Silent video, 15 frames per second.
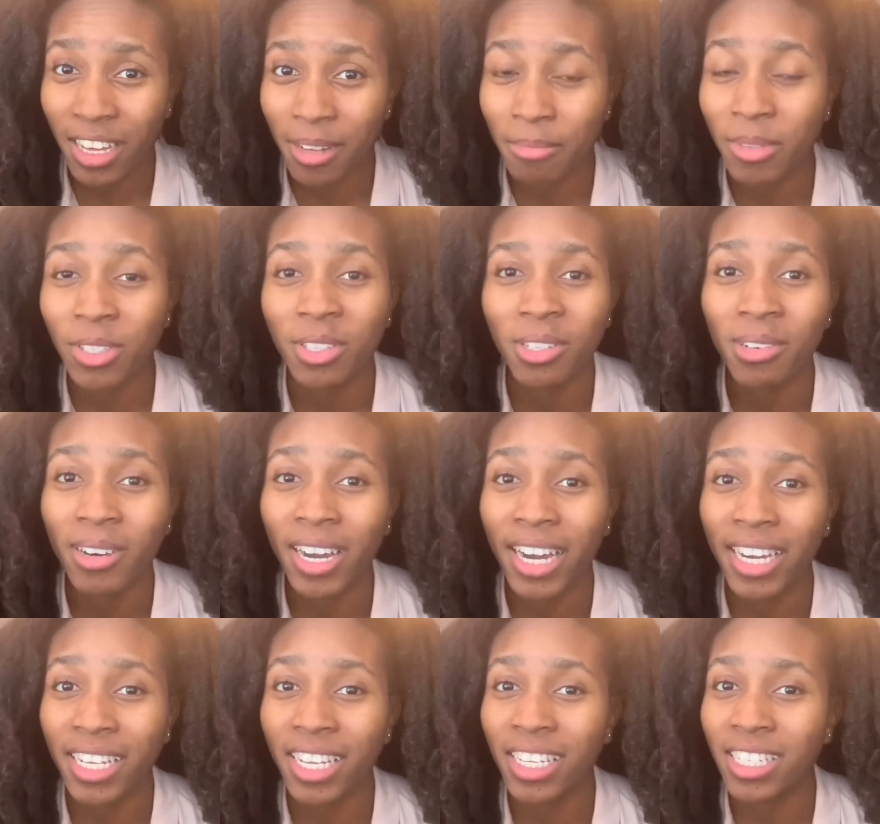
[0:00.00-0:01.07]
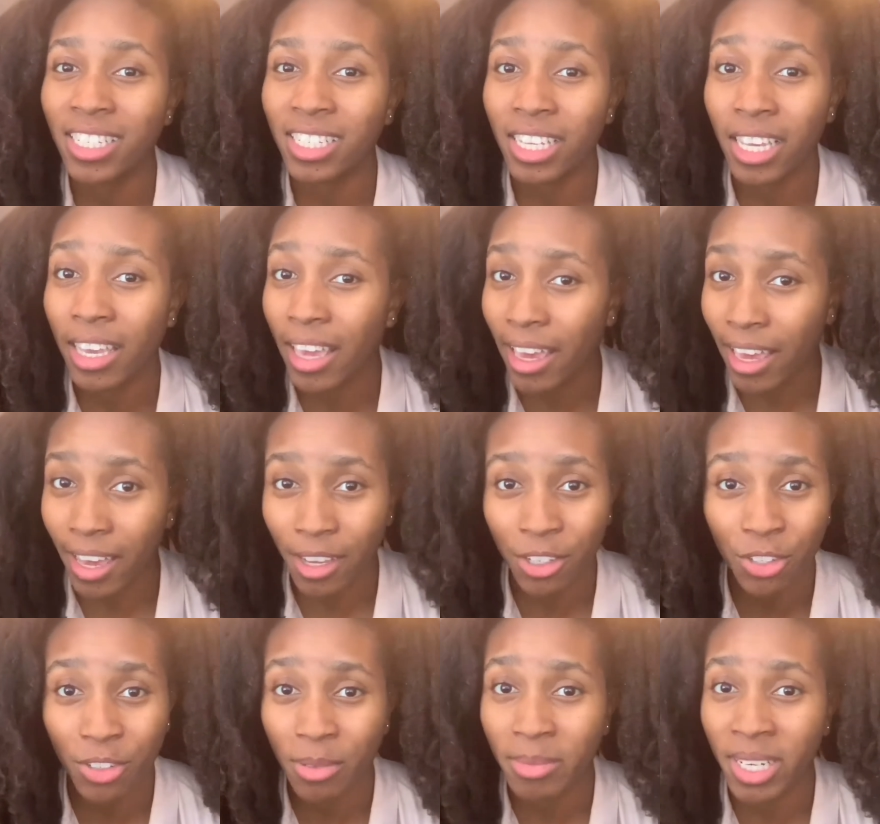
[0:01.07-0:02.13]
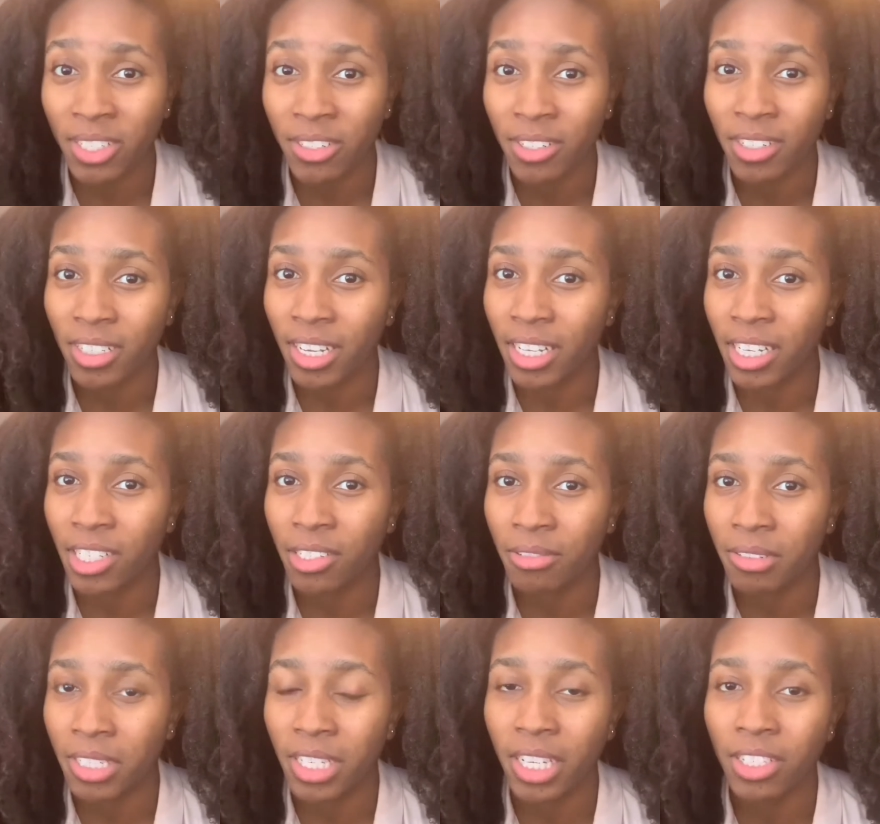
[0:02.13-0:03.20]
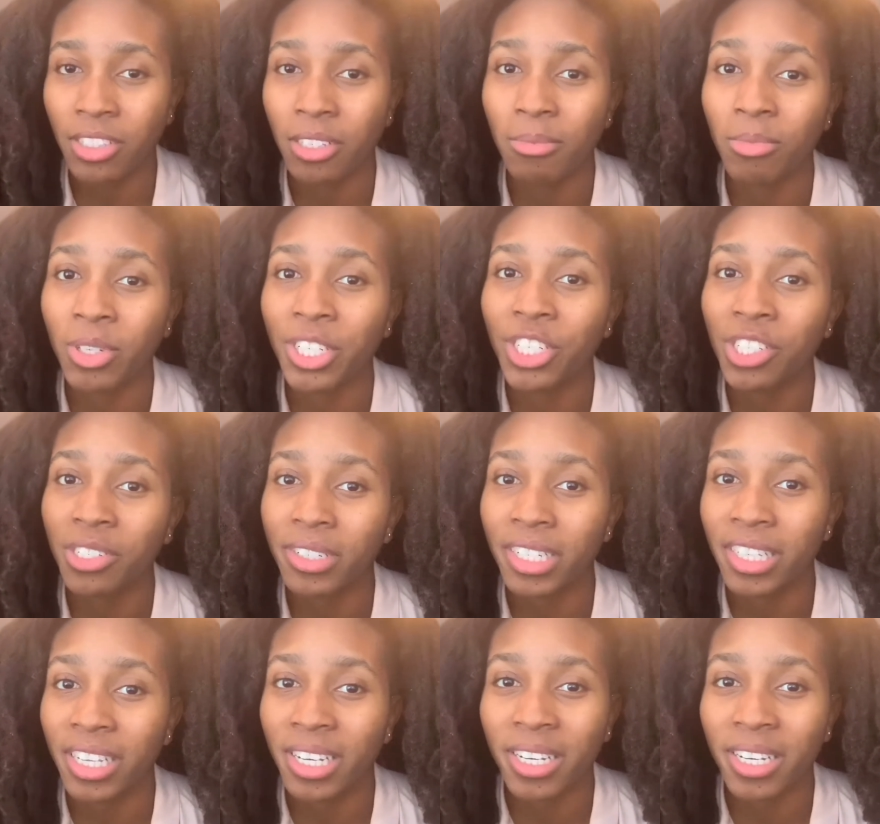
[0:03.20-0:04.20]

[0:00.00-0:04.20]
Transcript: So I need to take extra measures. I need to really get some moisture in there.